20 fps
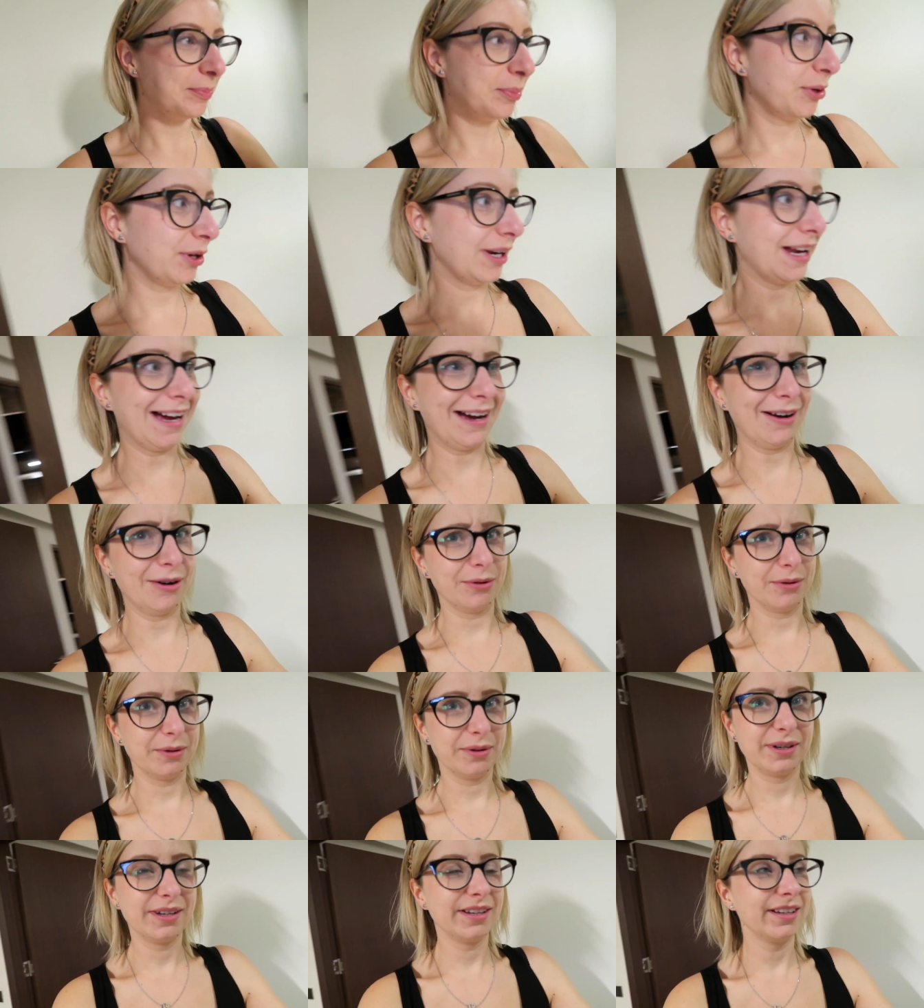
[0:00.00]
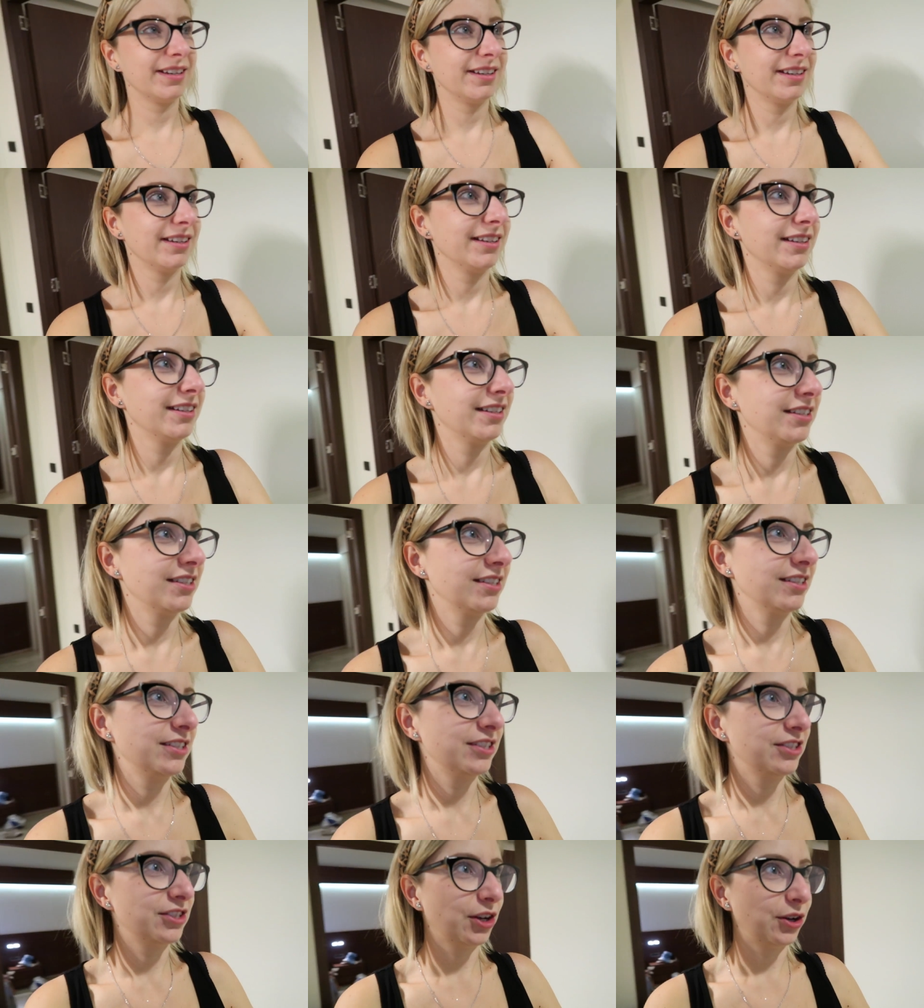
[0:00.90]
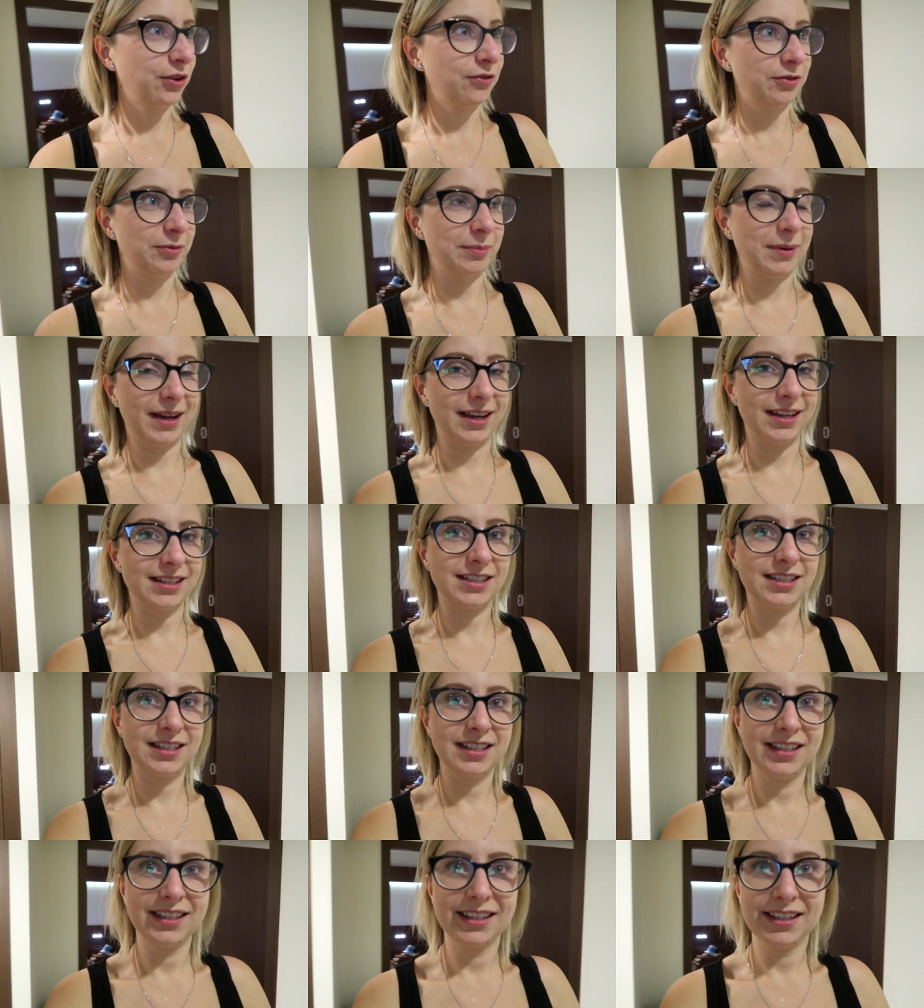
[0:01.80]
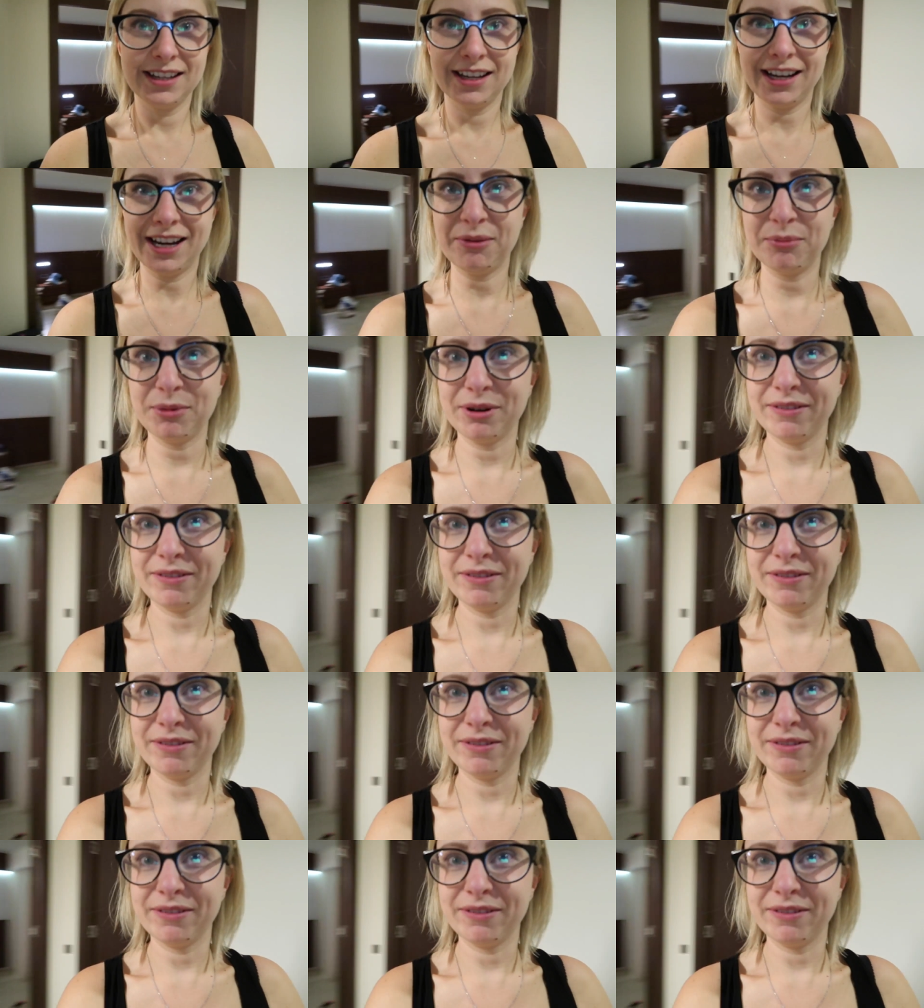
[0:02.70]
a pull-out sofa bed. Yeah. And